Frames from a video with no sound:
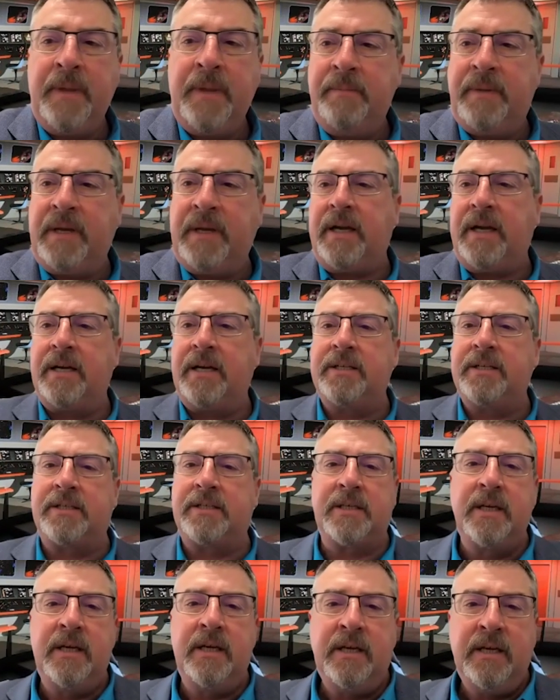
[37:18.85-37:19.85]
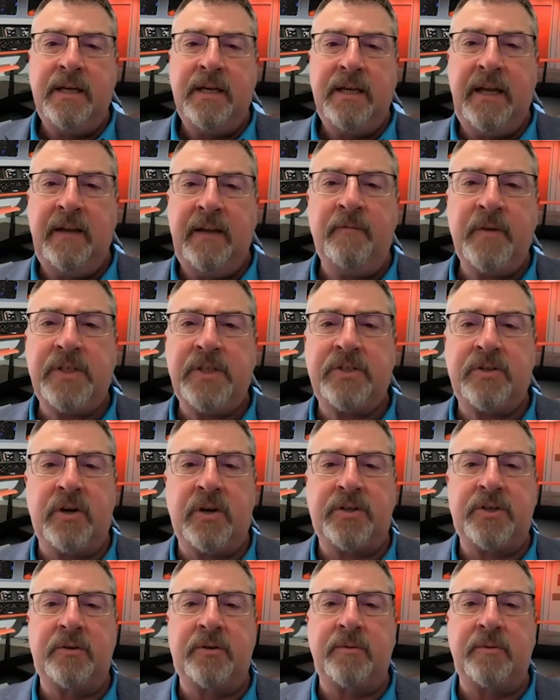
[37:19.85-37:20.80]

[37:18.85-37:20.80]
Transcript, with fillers: Because infrastructure,